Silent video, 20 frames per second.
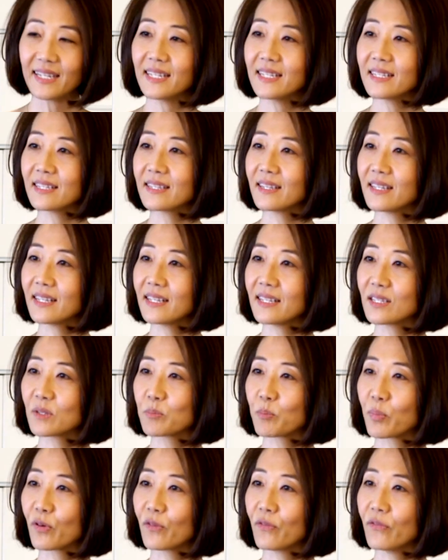is this
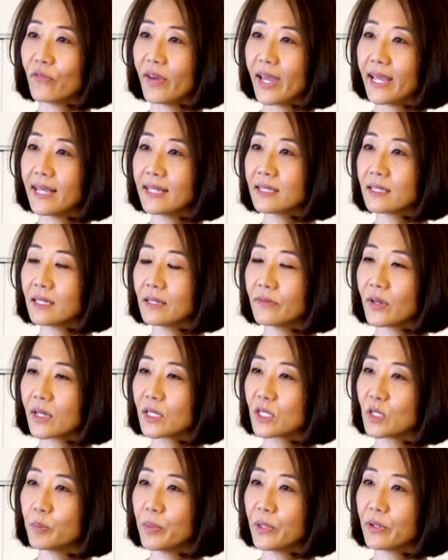pervasive
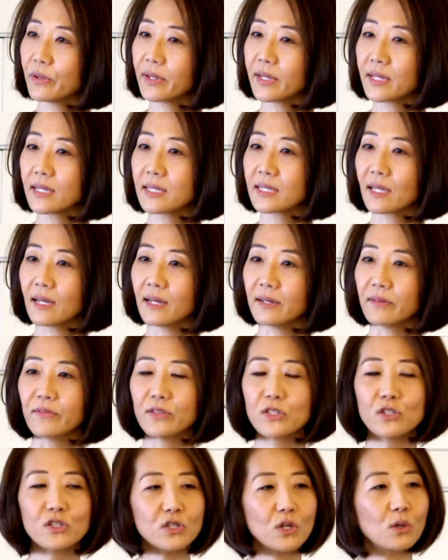experience
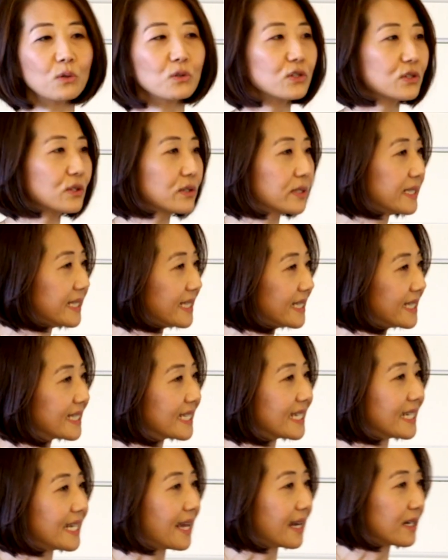of social
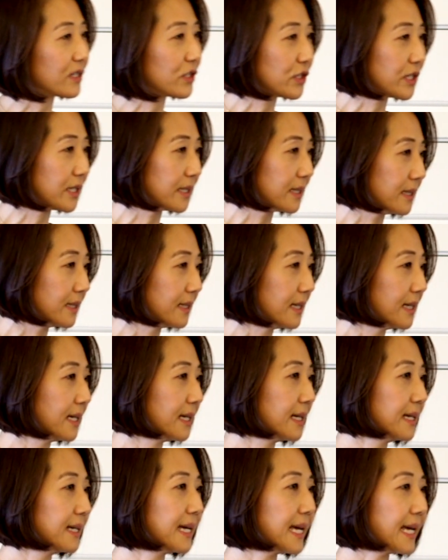disconnection
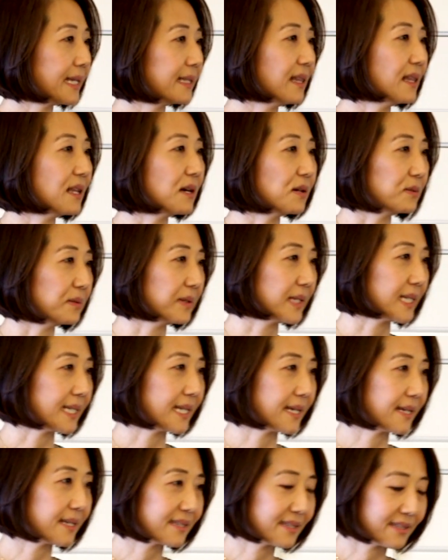and
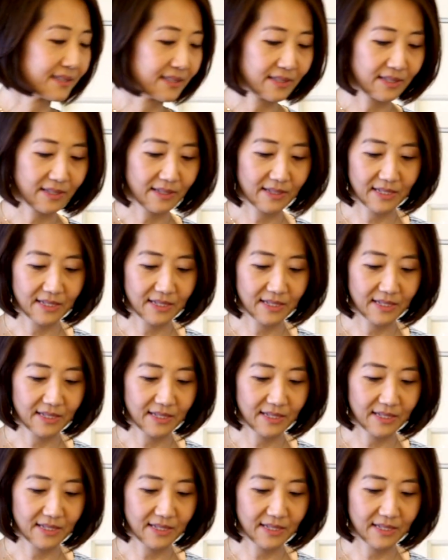loneliness.